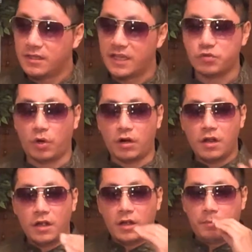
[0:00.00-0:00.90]
That's
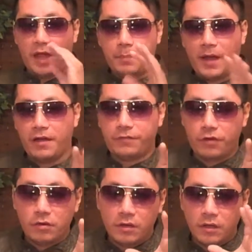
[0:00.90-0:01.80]
where Black
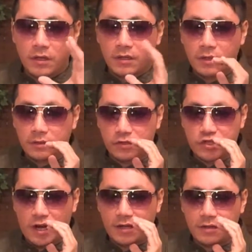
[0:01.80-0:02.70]
Panther,
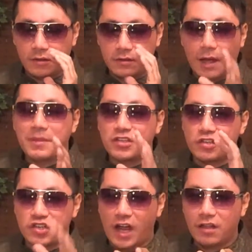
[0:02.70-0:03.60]
T'Chaka, I mean
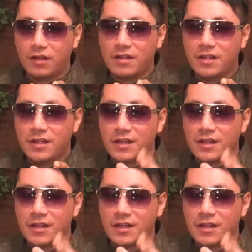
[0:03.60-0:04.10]
T'Challa,